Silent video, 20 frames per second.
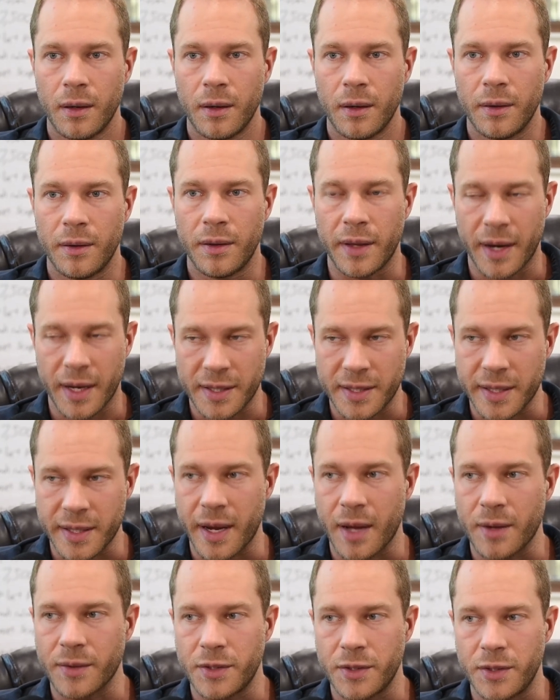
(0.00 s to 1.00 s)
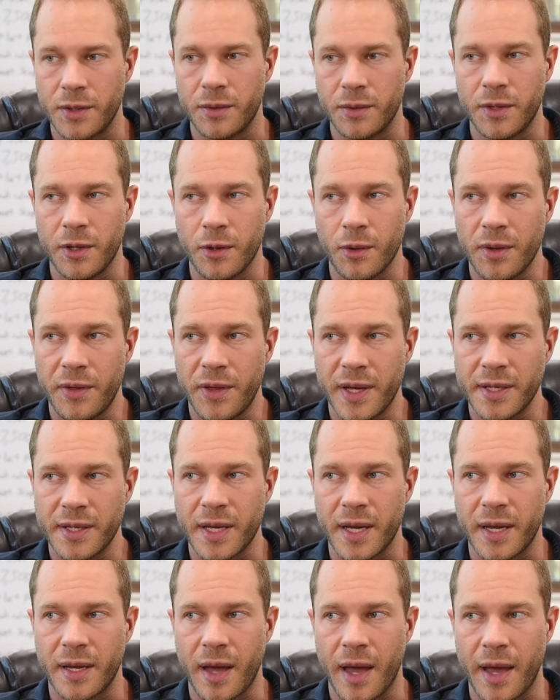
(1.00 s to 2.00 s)
that I set out to do. The only things
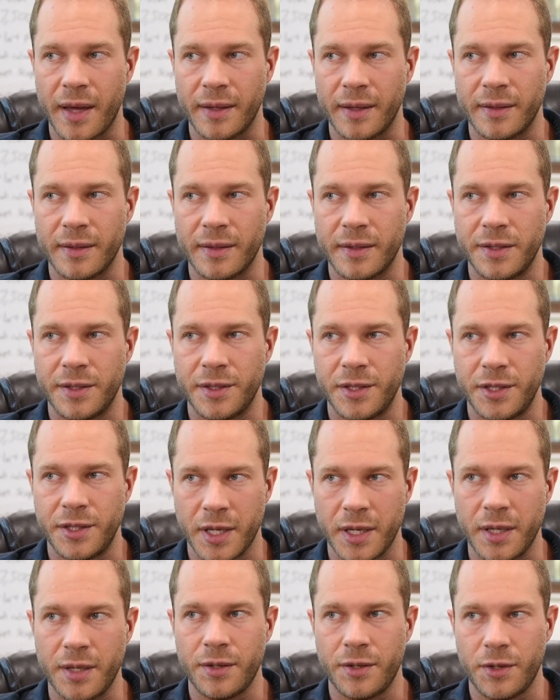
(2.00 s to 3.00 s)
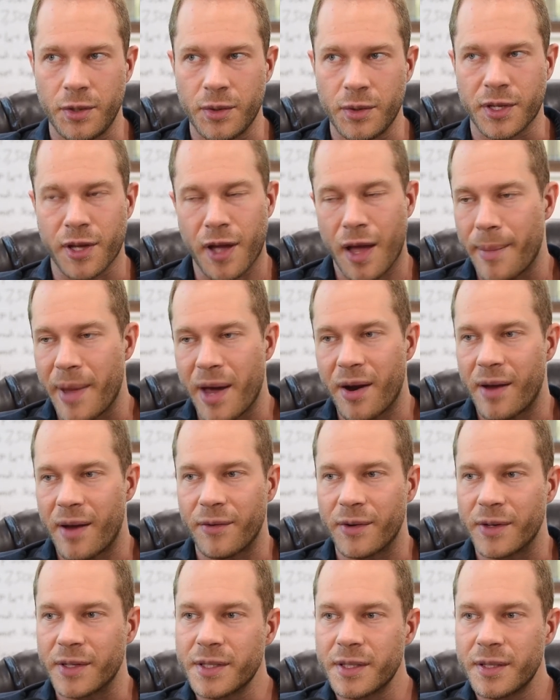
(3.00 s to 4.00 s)
I, I didn't do is climb Mount
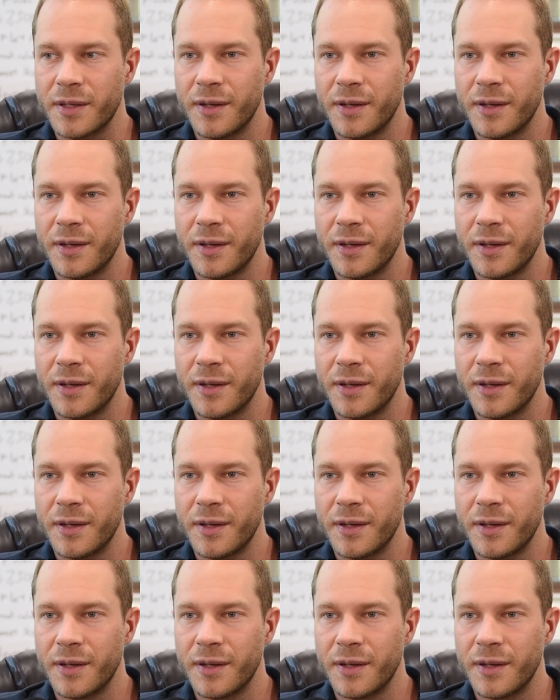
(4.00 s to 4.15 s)
Everest.